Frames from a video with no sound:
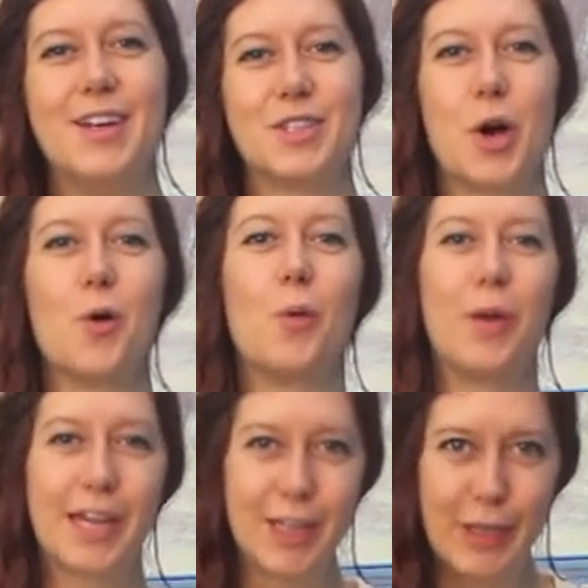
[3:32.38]
so we
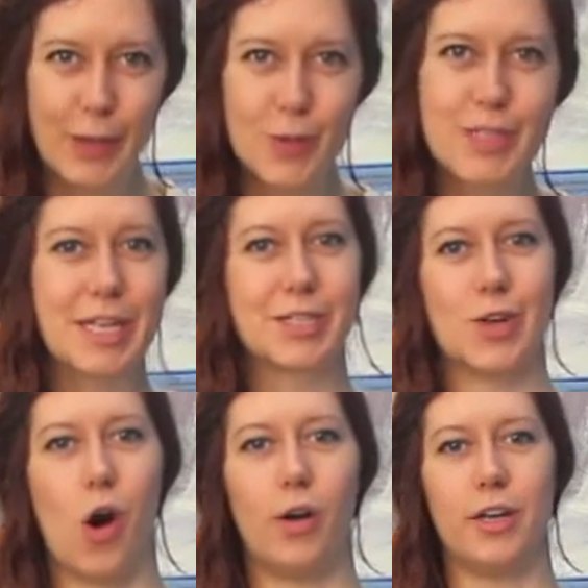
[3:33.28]
can use this
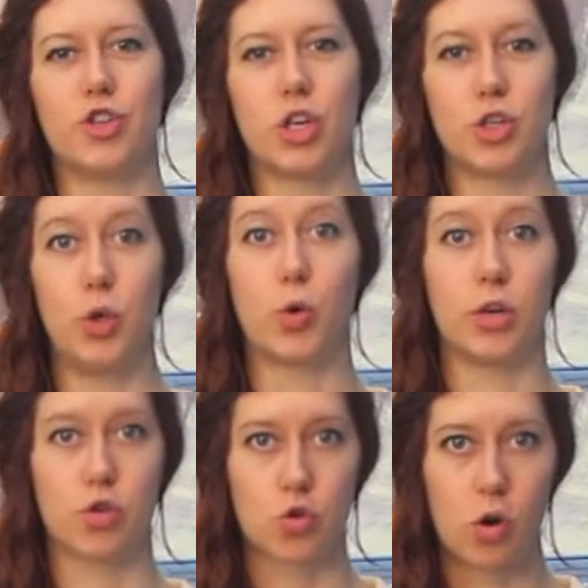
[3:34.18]
knowledge to
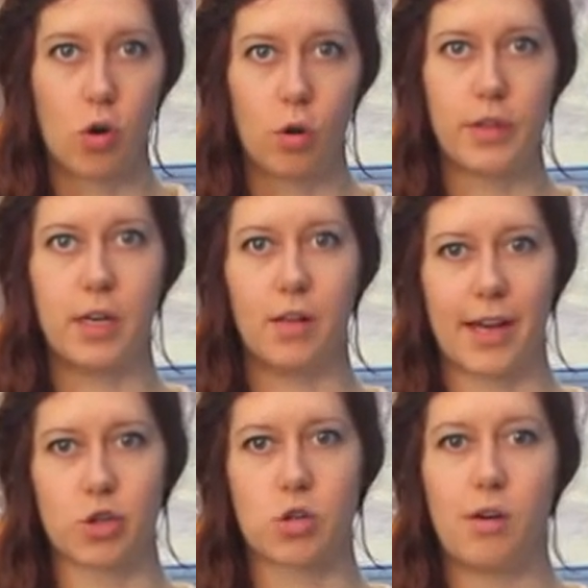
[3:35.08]
control the
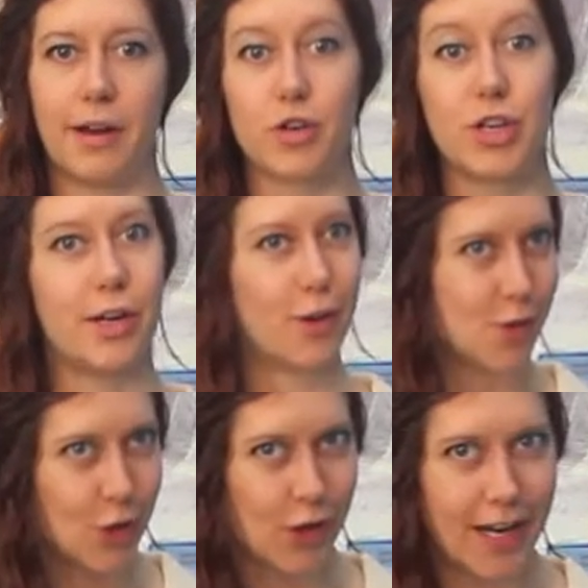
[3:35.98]
electrical energy in our
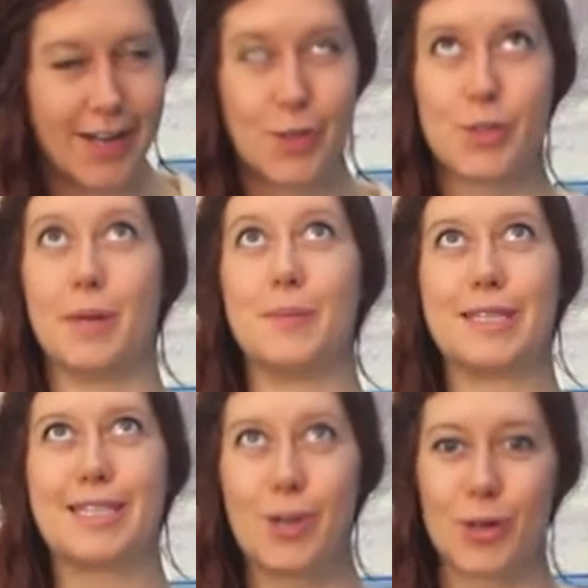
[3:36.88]
circuit and do some
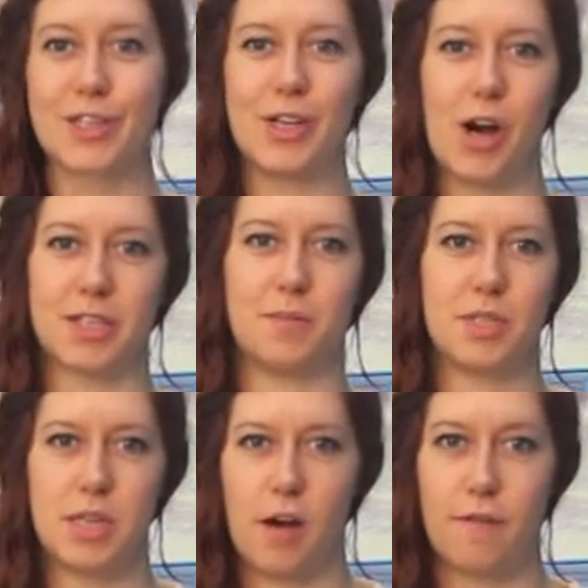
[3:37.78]
seriously awesome
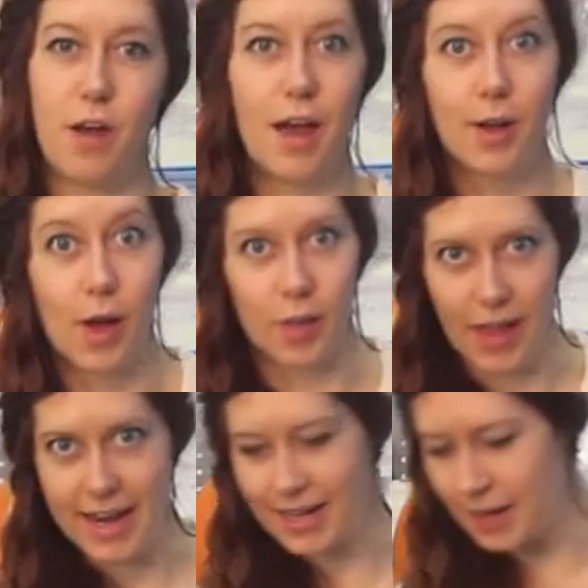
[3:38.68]
stuff,
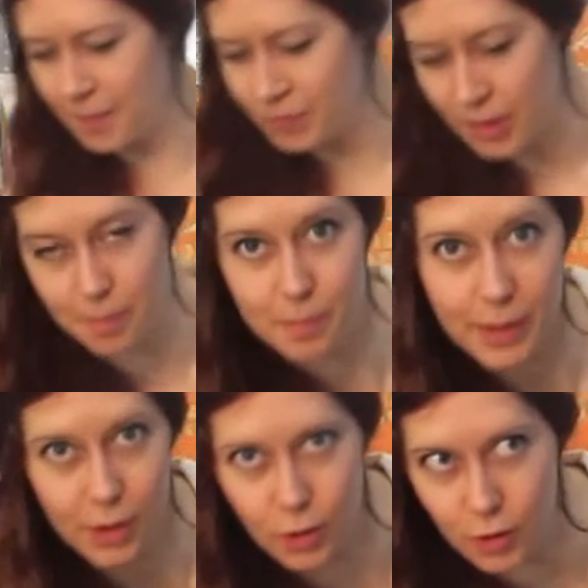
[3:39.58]
like
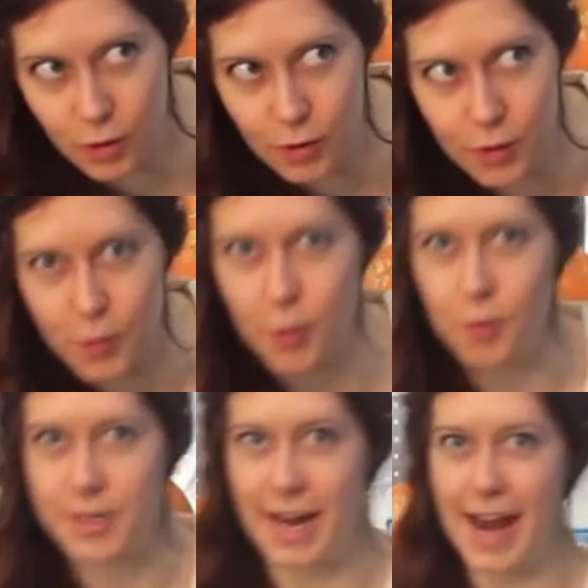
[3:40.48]

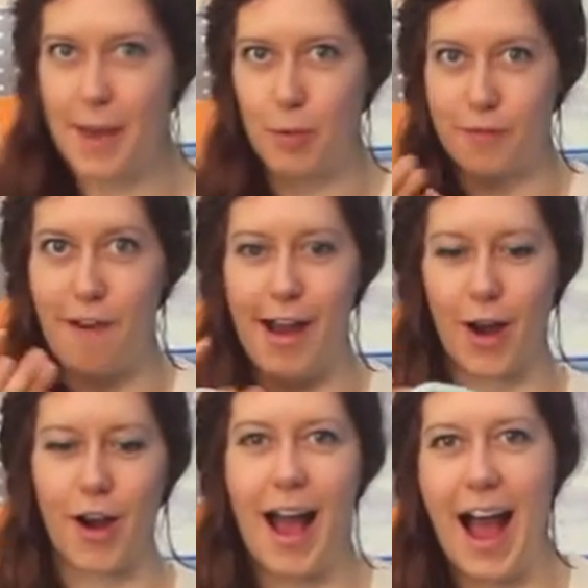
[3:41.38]
build an
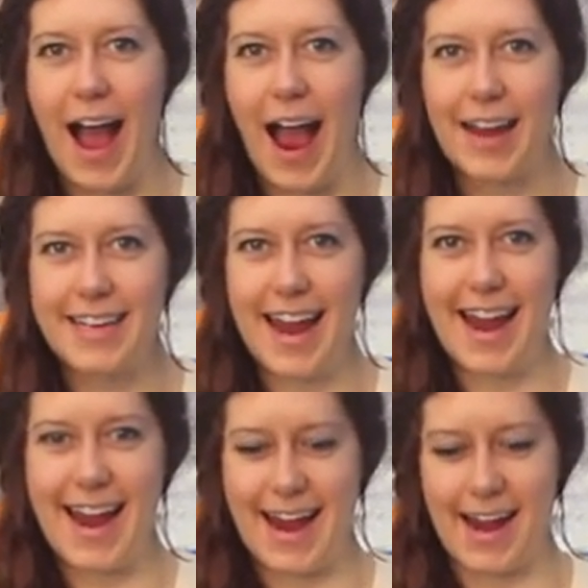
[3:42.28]
amplifier.
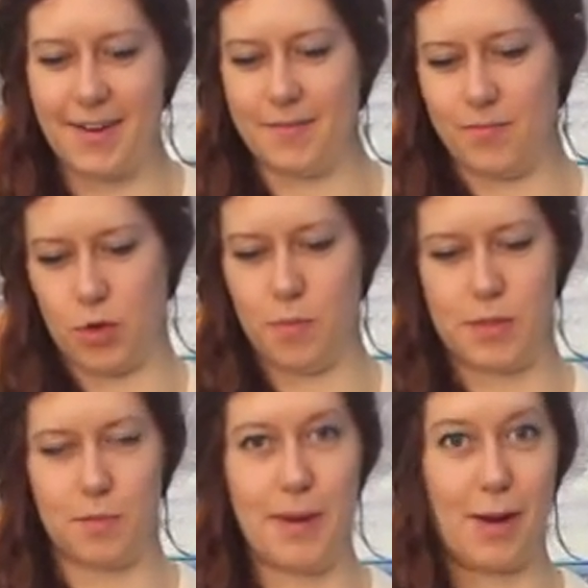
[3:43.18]
Yeah,
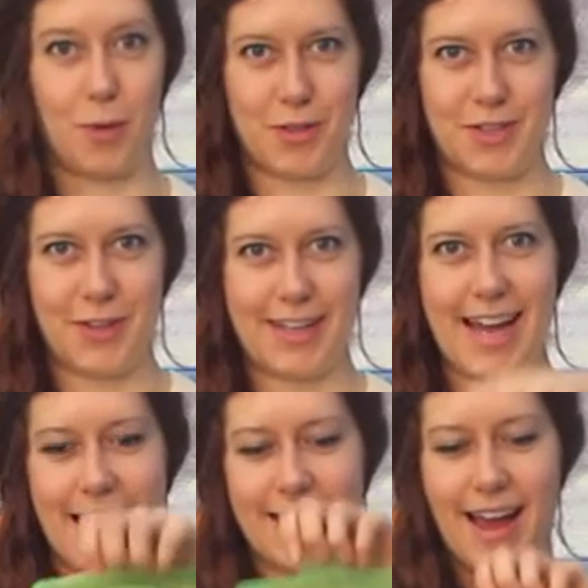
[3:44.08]
oops, backwards, like
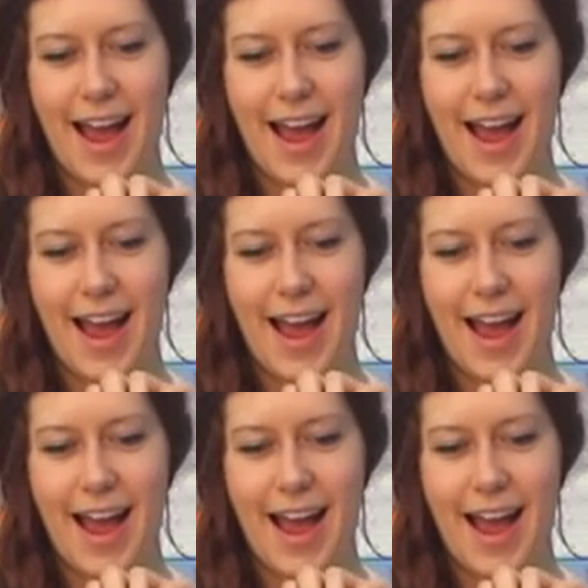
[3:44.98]
that.